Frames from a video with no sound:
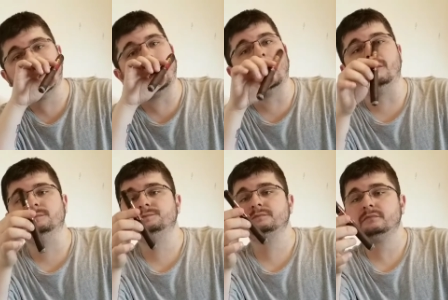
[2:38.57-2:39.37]

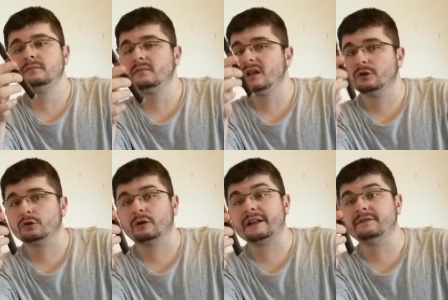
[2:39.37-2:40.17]
Um,
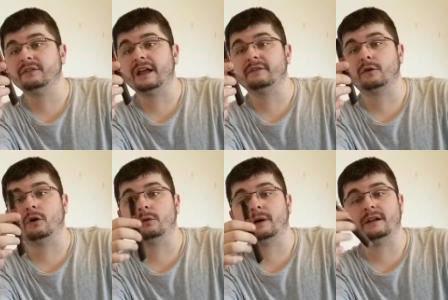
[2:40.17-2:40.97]
great flavor
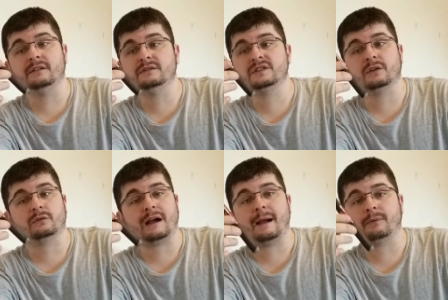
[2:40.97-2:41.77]
all the way till the
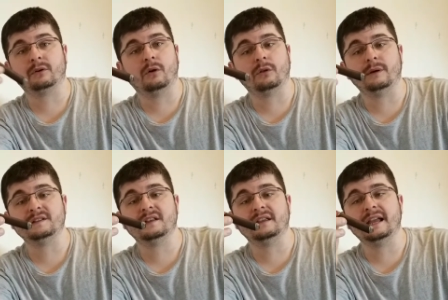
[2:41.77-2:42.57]
wrapper and all the way
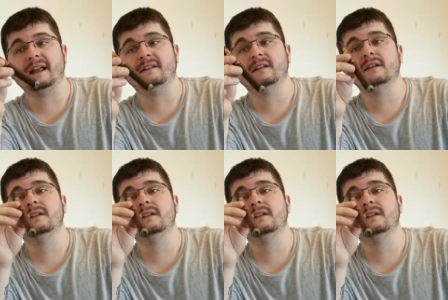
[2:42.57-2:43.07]
to the end.